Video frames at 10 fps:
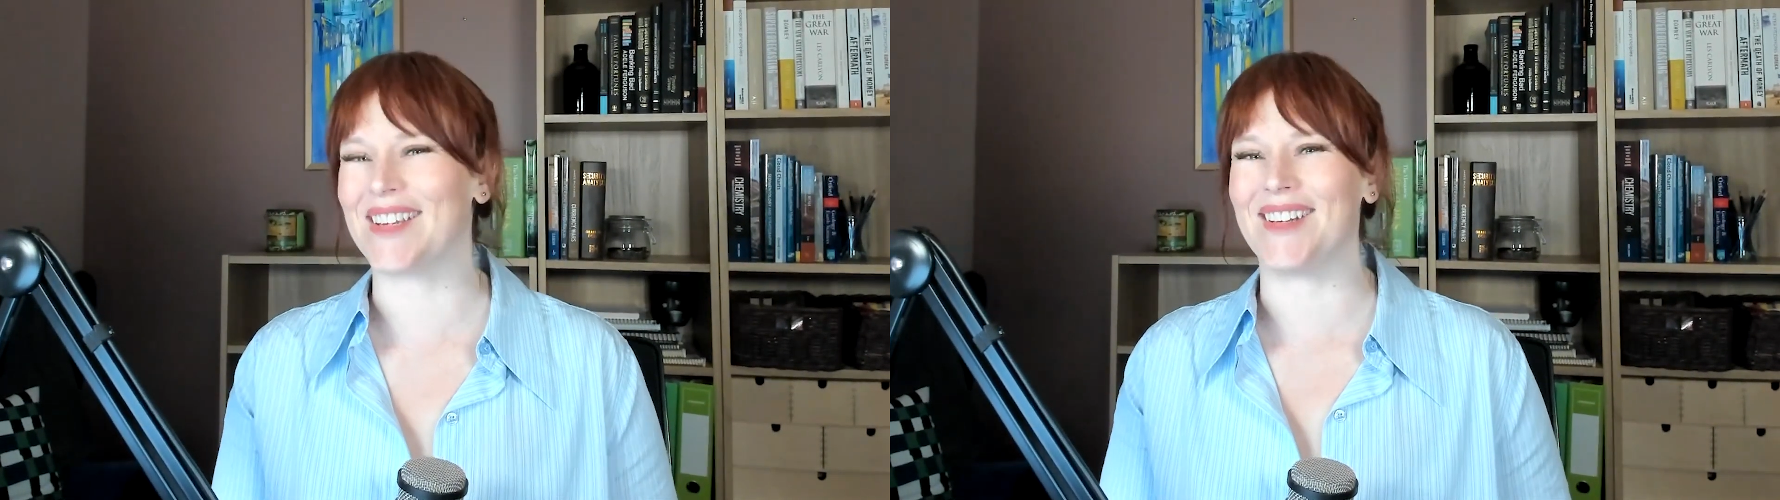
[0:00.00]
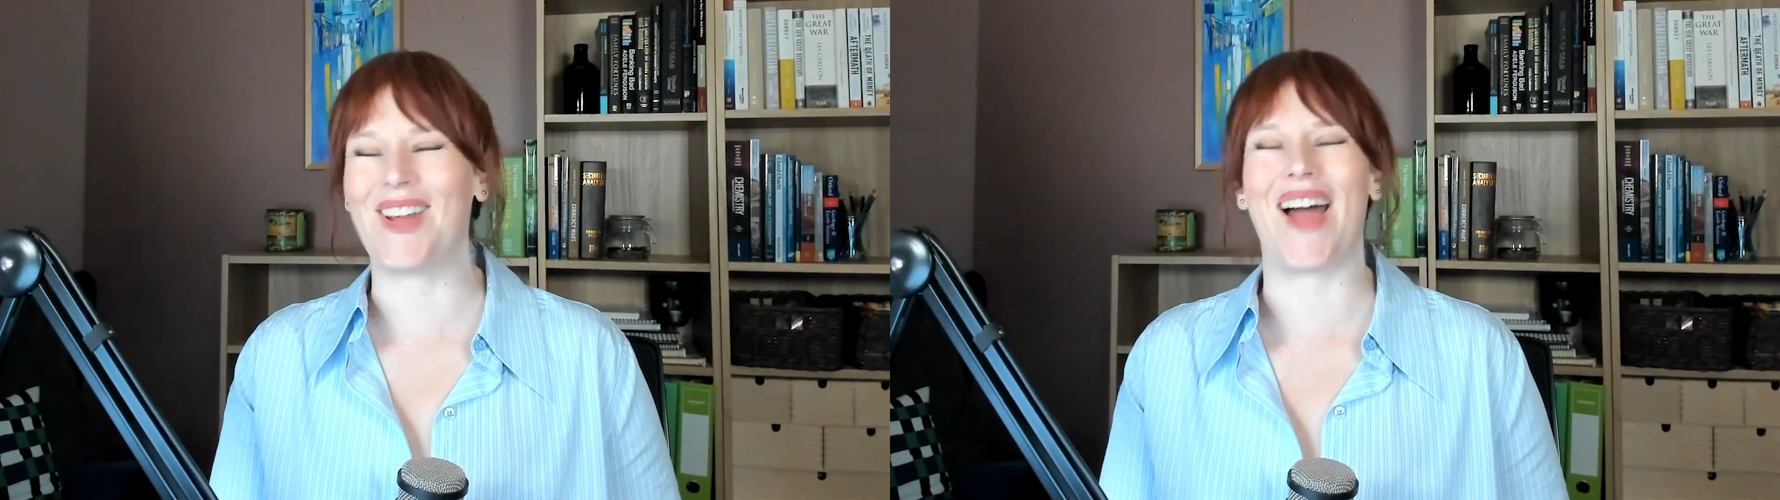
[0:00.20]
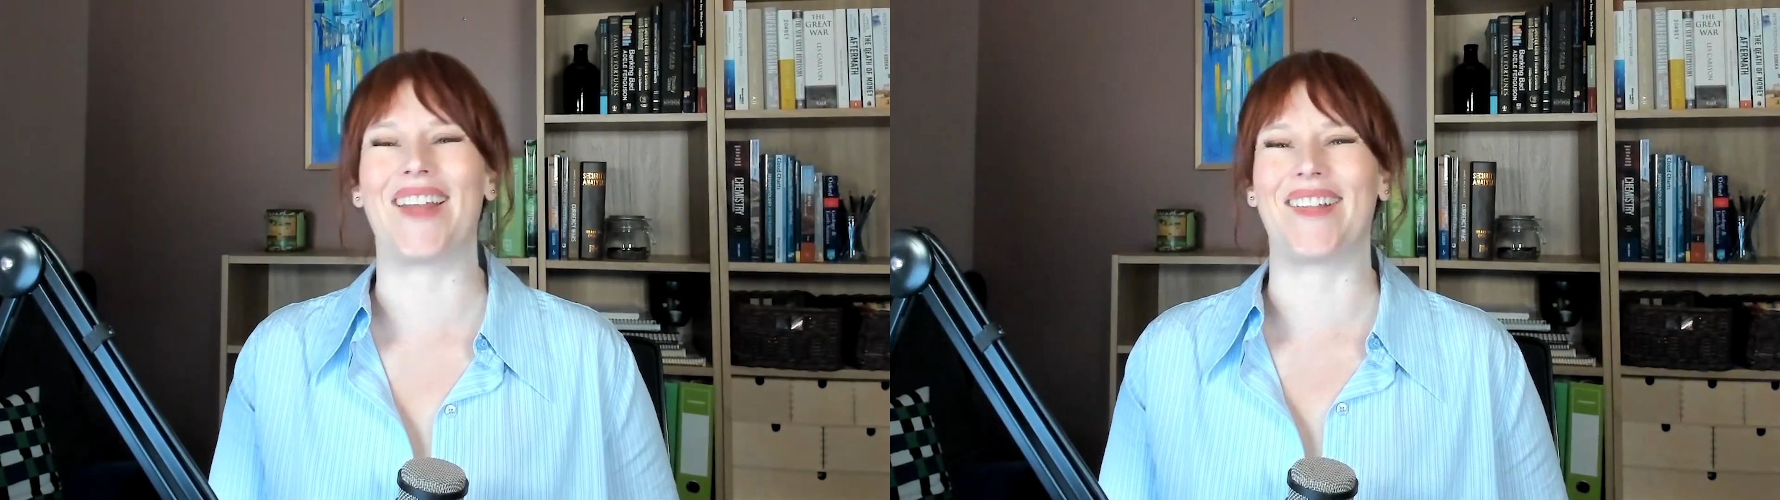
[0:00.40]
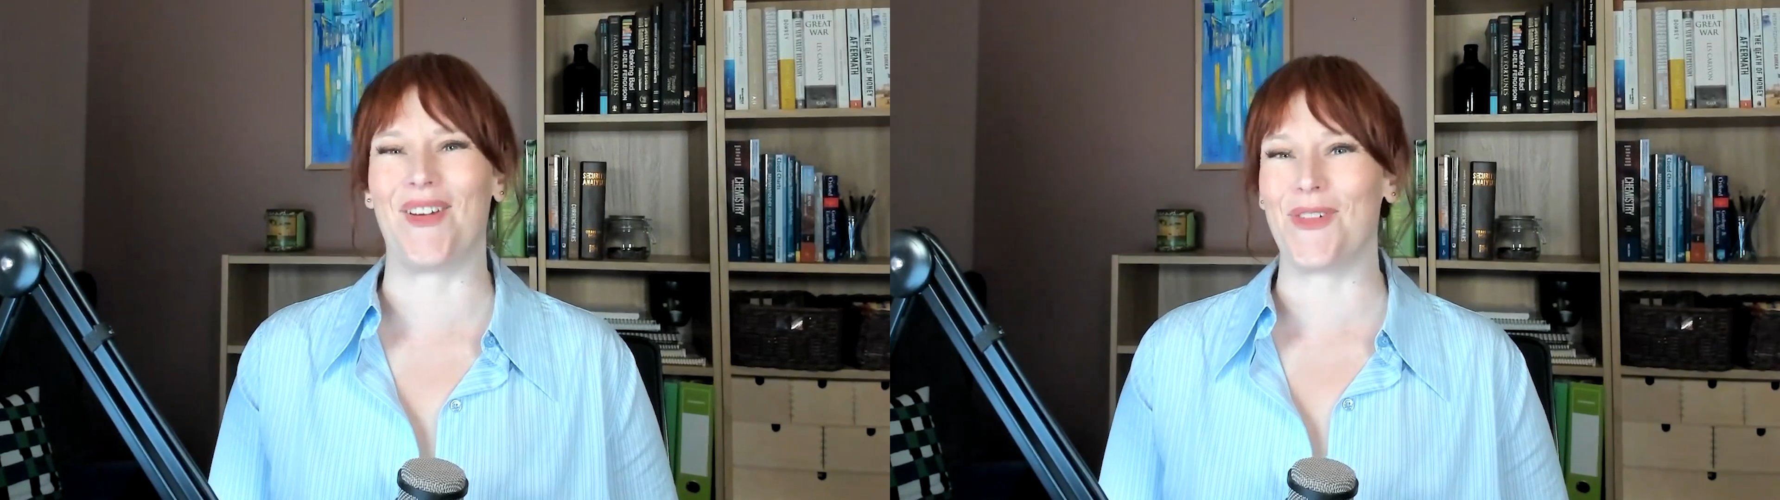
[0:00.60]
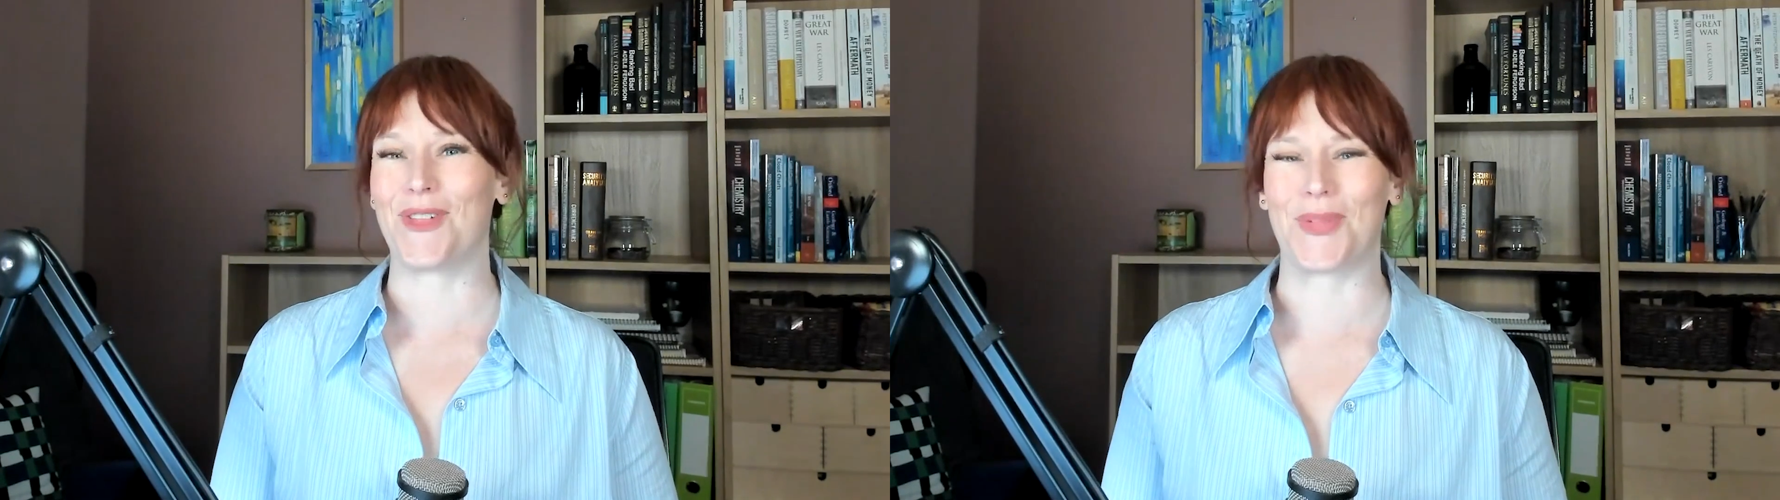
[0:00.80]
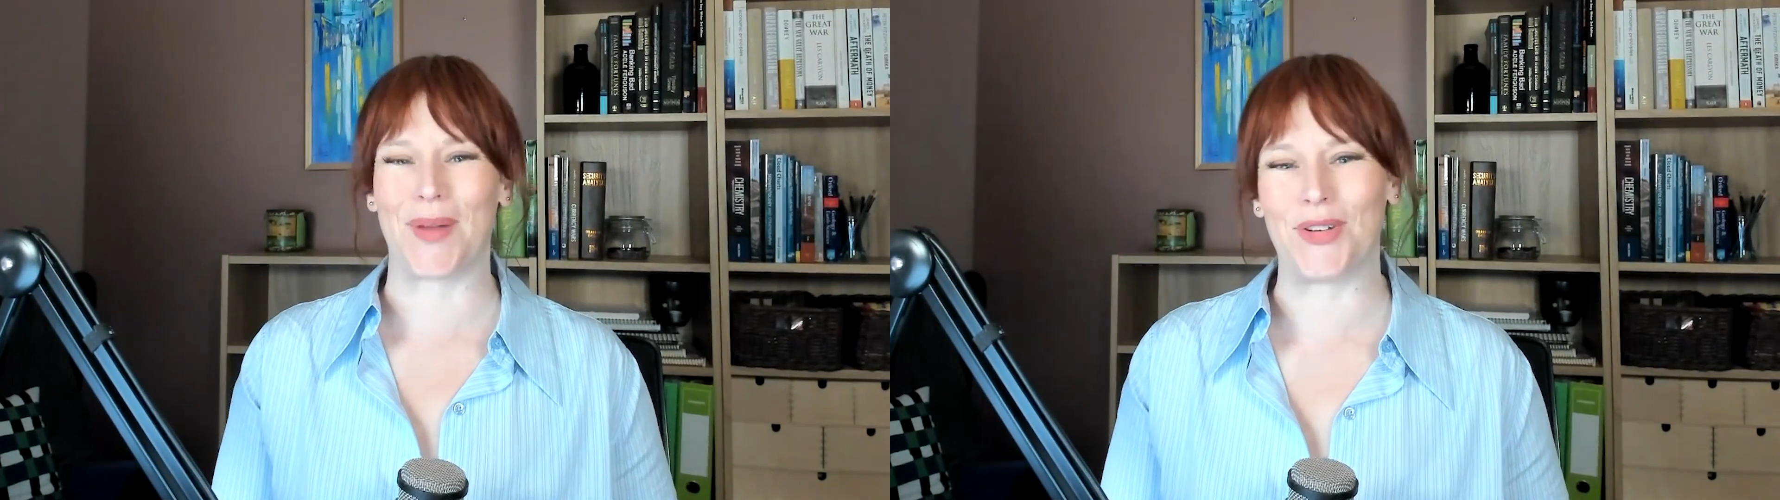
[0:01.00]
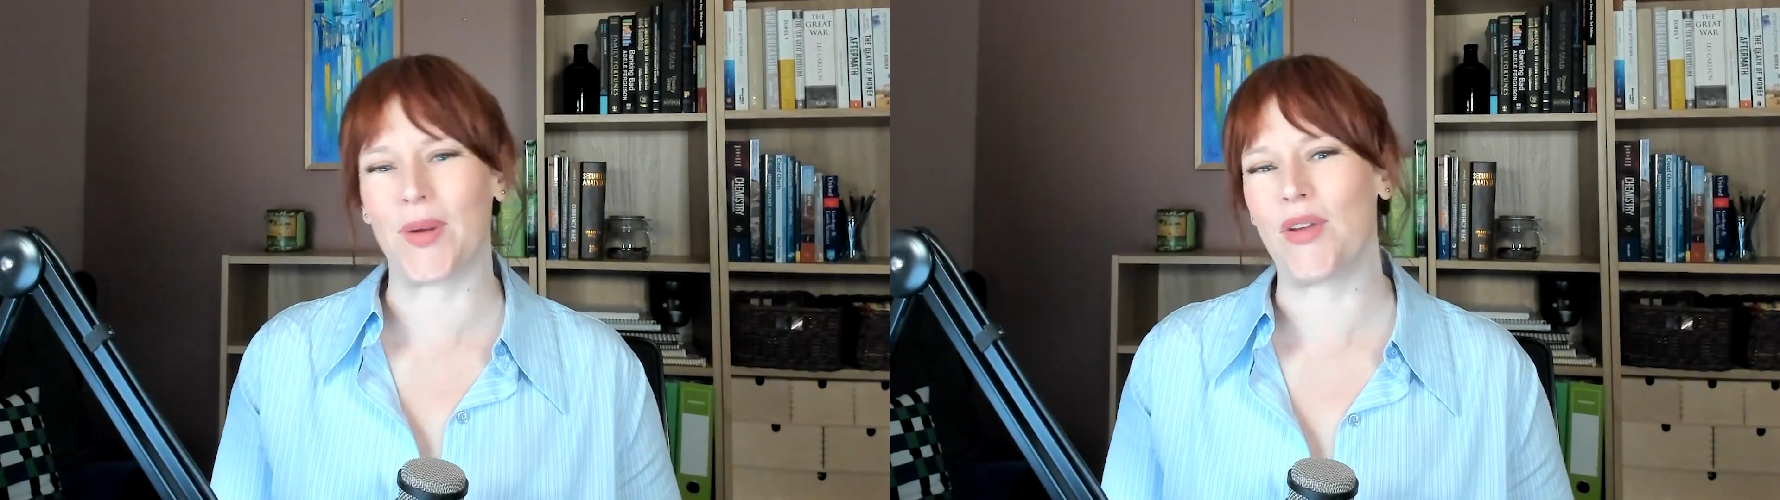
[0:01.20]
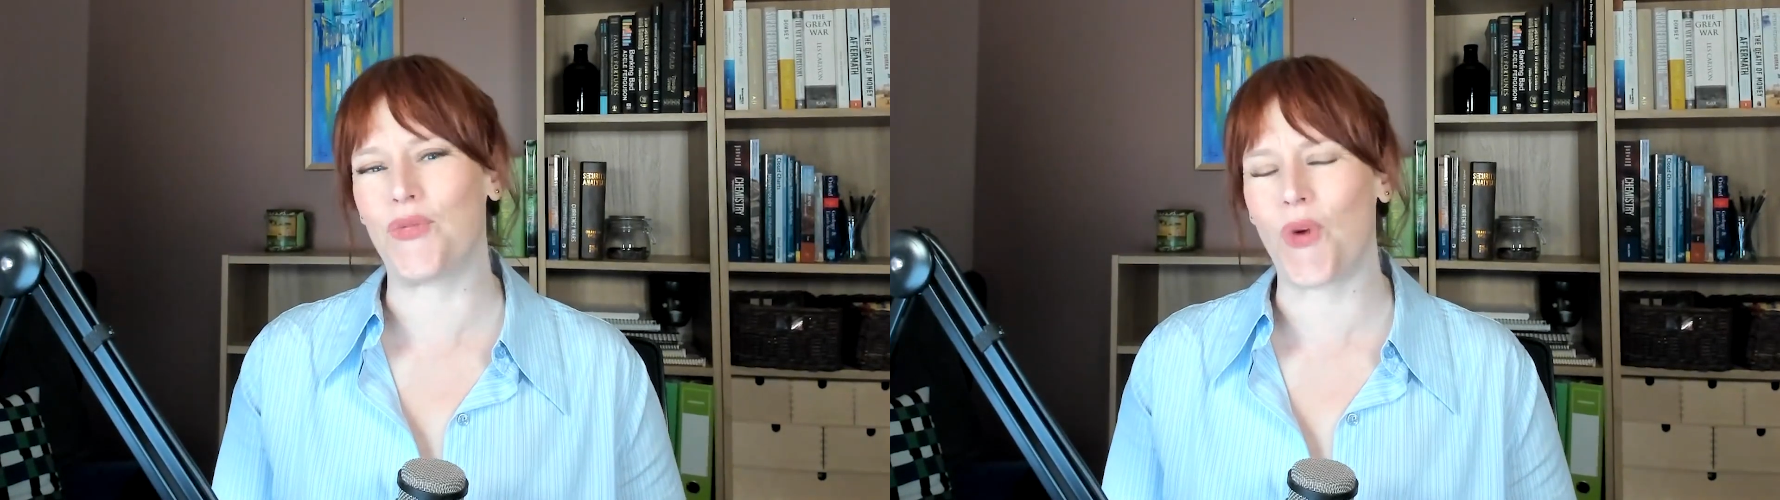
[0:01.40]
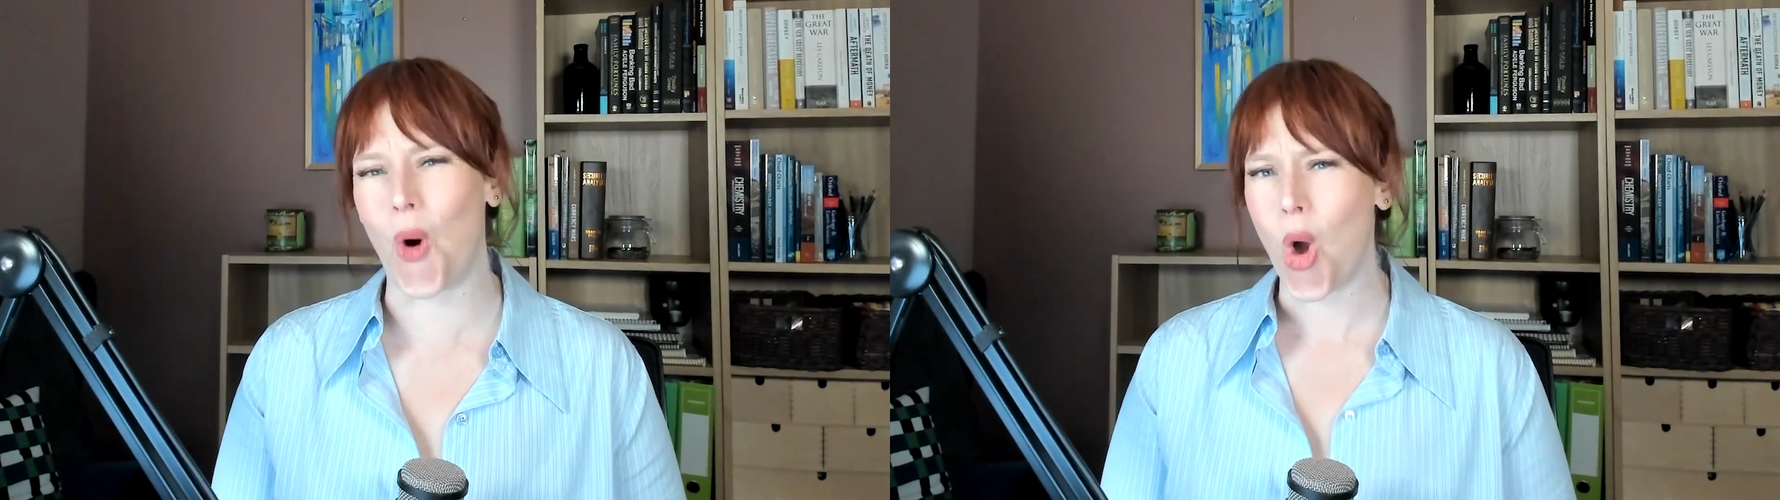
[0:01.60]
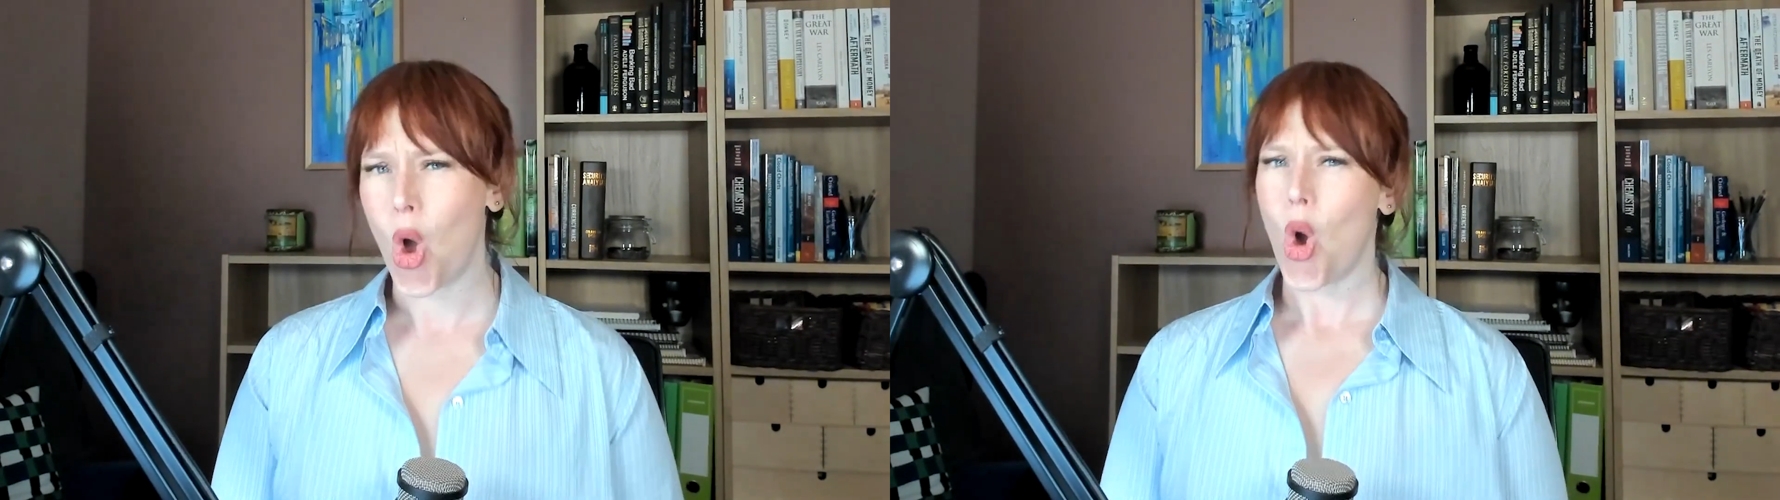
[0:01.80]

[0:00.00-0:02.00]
to tide us over for 2024.